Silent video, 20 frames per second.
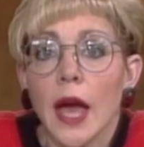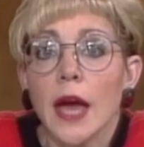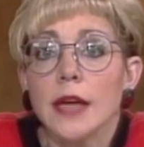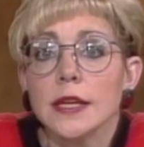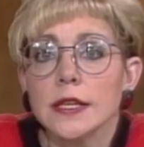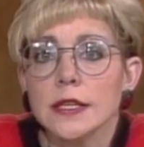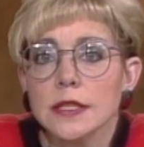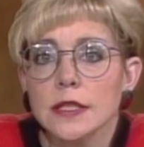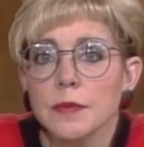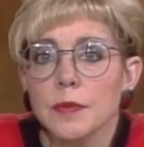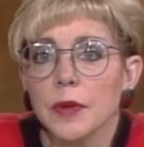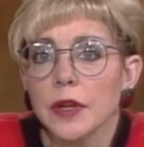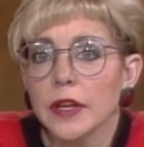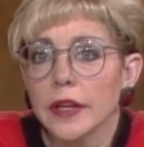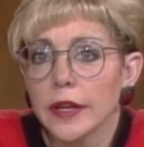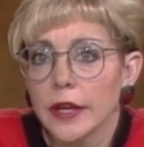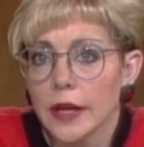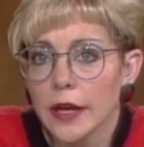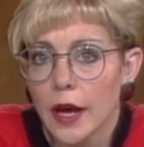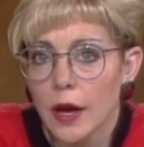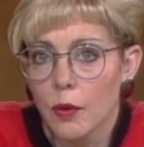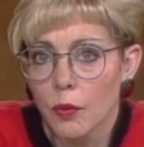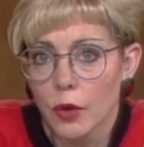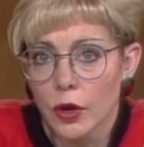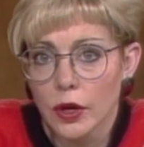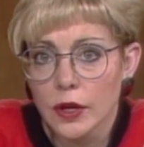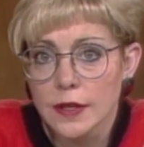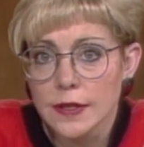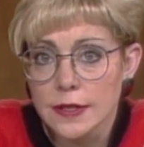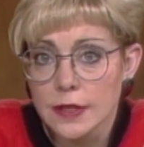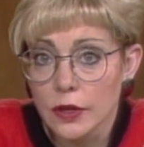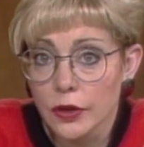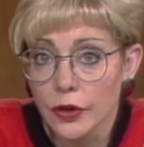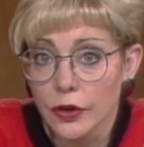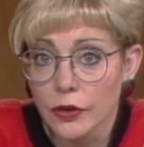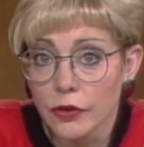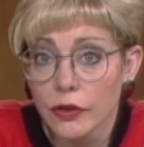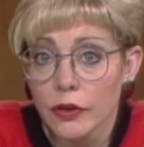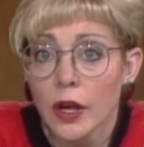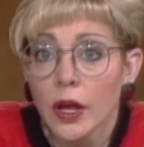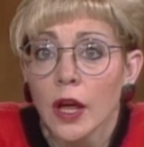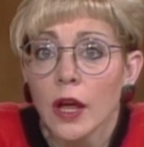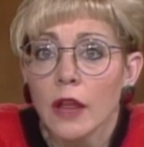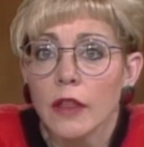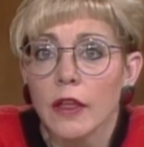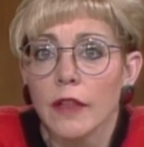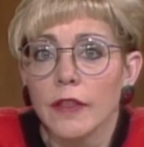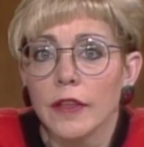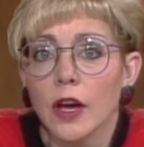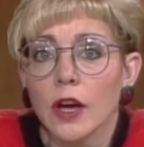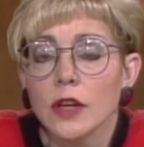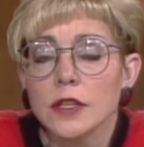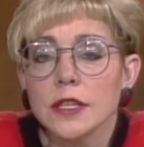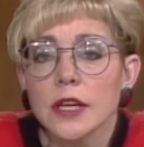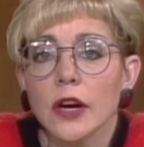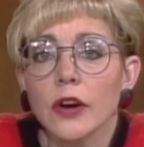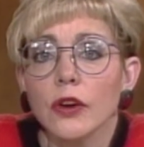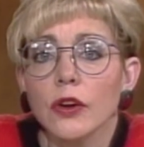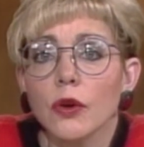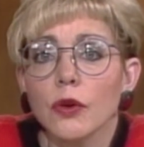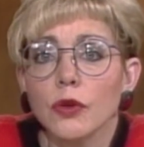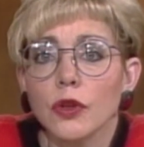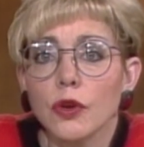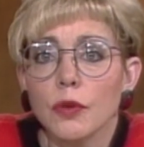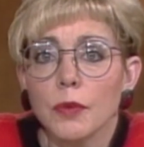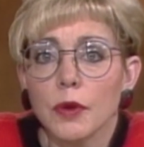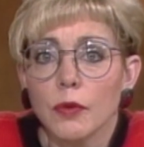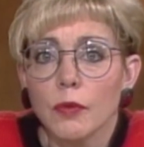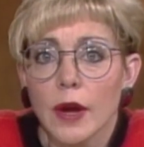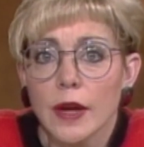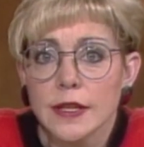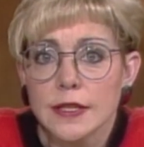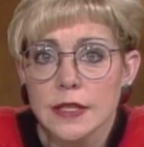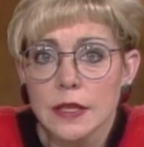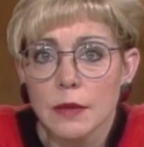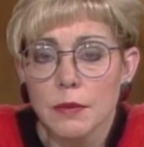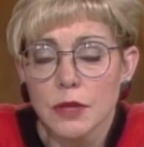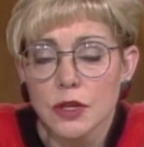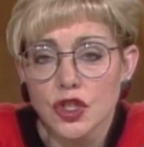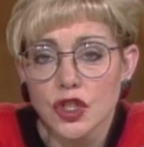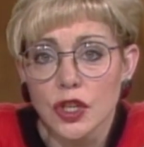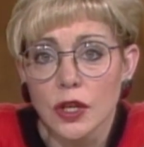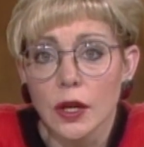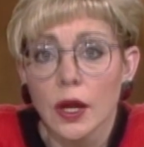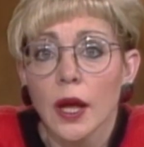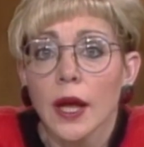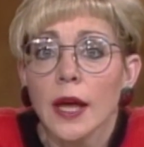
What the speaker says: Disability Network has learned that the Ontario Human Rights Commission